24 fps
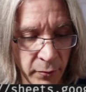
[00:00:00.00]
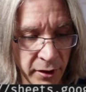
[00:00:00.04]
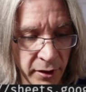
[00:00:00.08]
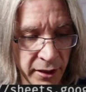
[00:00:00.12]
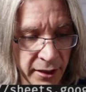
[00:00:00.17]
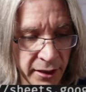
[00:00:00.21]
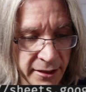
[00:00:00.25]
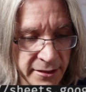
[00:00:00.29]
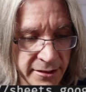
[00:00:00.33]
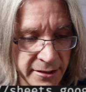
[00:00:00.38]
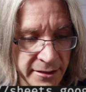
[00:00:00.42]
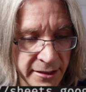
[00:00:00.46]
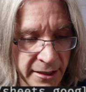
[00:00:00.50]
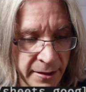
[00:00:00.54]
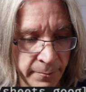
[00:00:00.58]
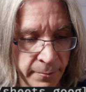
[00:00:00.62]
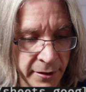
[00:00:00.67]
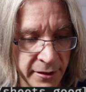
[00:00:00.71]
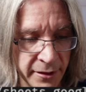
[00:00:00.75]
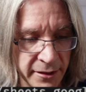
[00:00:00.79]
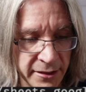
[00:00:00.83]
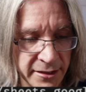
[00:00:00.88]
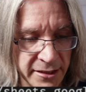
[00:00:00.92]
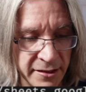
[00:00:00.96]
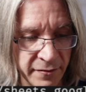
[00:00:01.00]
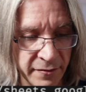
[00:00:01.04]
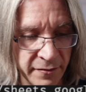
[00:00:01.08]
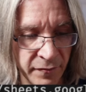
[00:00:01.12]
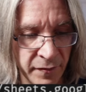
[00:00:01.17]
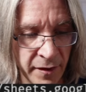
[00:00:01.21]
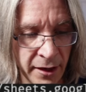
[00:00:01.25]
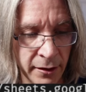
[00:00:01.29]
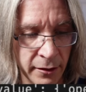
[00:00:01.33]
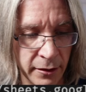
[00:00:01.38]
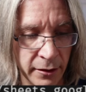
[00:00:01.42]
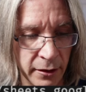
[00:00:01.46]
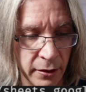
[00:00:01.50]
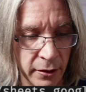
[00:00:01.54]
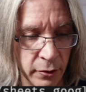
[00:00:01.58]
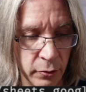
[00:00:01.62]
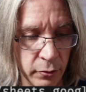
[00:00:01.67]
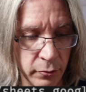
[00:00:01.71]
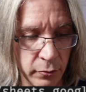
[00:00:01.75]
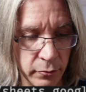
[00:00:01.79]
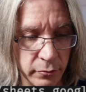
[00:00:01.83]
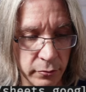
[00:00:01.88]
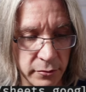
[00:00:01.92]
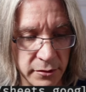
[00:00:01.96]
we need to dip into the
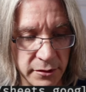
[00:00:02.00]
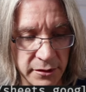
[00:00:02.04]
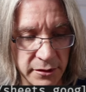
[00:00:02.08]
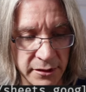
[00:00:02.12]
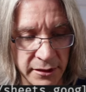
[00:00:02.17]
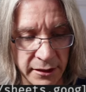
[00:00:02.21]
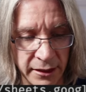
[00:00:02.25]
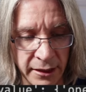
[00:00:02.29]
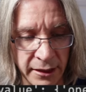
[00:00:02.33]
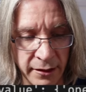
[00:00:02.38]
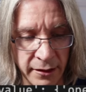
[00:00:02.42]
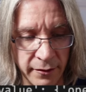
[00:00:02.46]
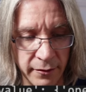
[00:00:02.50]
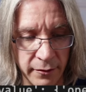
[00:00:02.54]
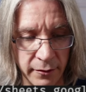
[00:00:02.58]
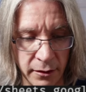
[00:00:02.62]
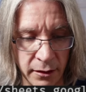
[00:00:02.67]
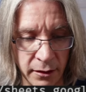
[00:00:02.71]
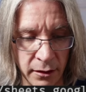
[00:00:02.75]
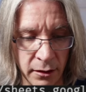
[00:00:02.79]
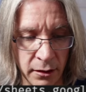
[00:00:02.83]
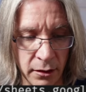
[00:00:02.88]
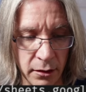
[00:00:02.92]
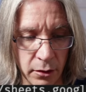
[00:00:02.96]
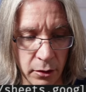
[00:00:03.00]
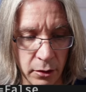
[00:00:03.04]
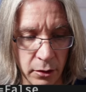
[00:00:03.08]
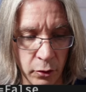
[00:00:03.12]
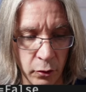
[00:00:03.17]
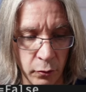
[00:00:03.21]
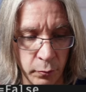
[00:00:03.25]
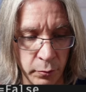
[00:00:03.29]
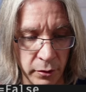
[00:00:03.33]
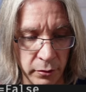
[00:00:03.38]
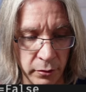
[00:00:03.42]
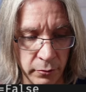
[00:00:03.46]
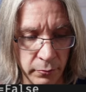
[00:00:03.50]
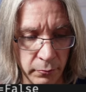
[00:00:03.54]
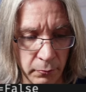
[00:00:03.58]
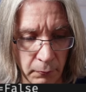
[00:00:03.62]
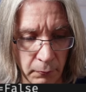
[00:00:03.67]
value to get the open,